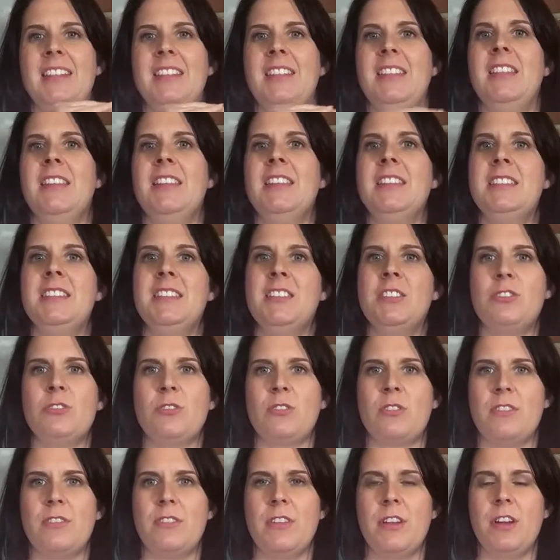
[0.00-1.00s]
And this
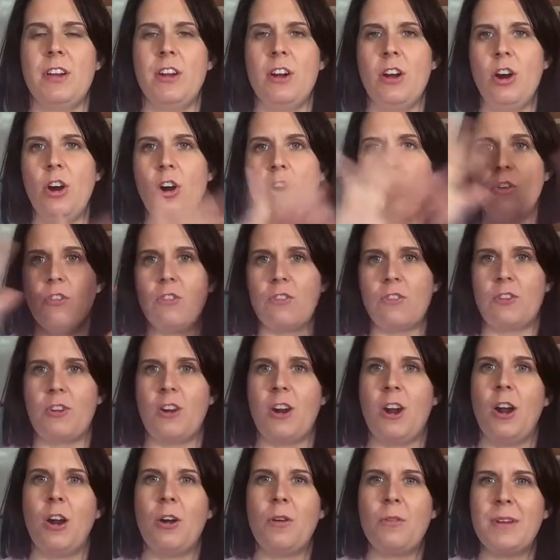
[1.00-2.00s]
is sort of the
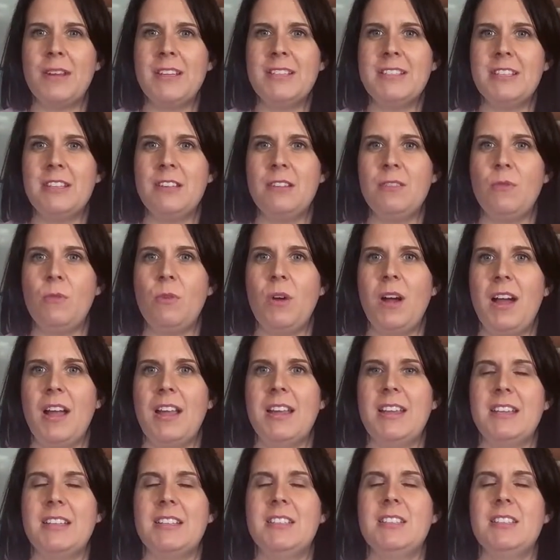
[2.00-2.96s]
overall reason why